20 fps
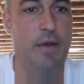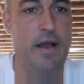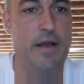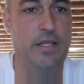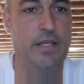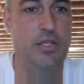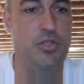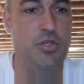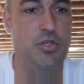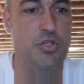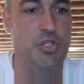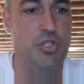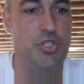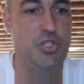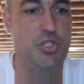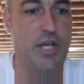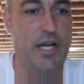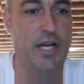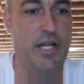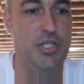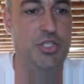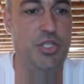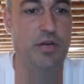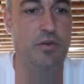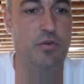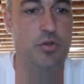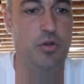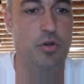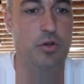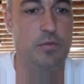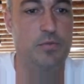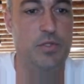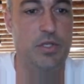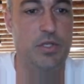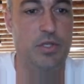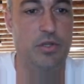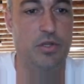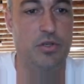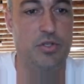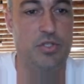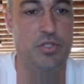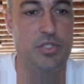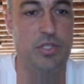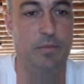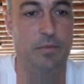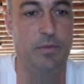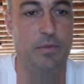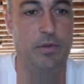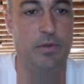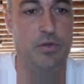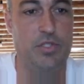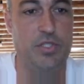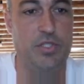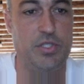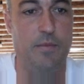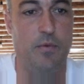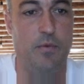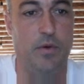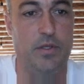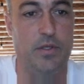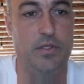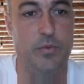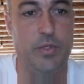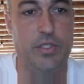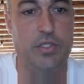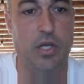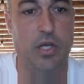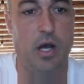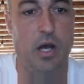these are just kind of general terms, and there's some of those same ones that we saw